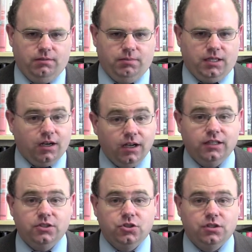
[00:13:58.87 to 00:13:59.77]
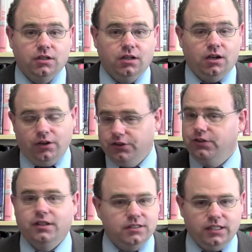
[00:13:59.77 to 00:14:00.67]
because other
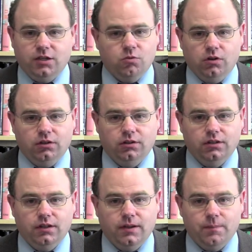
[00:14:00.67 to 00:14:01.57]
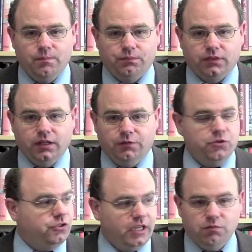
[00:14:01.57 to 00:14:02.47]
things equal, if you
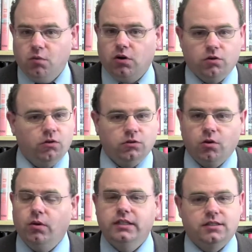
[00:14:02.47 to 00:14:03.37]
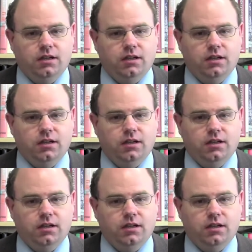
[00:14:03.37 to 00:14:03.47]
just have more gold coins